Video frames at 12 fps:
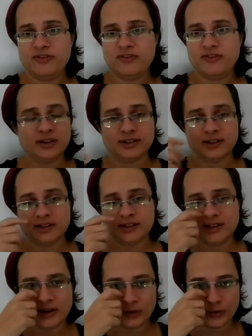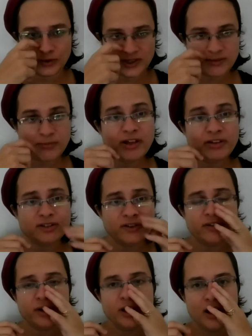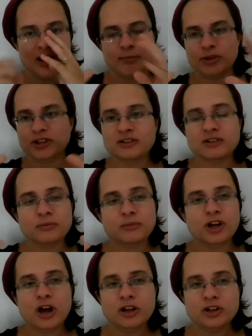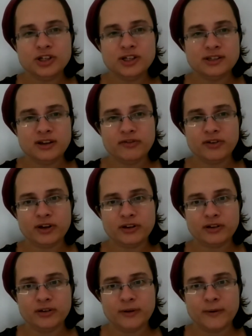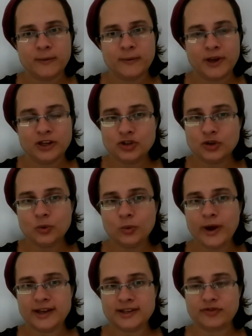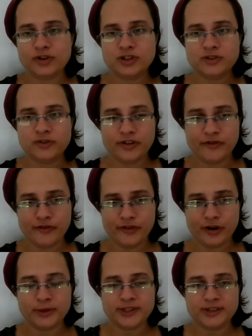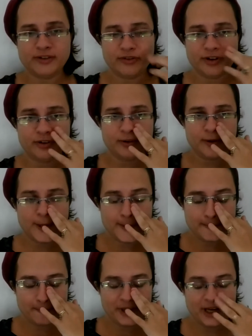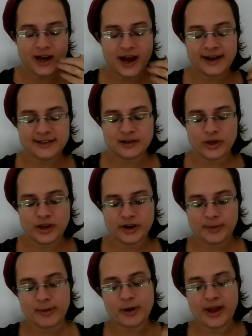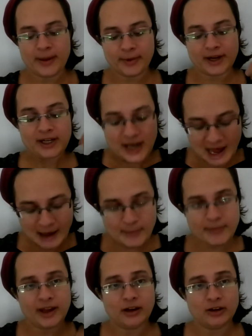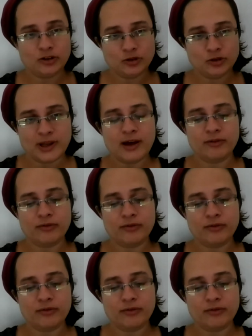and here is the son who's his mother's favorite, but the terminology is different in two ways. First of all, the verb is different. In Isaac, we hear about him coming to love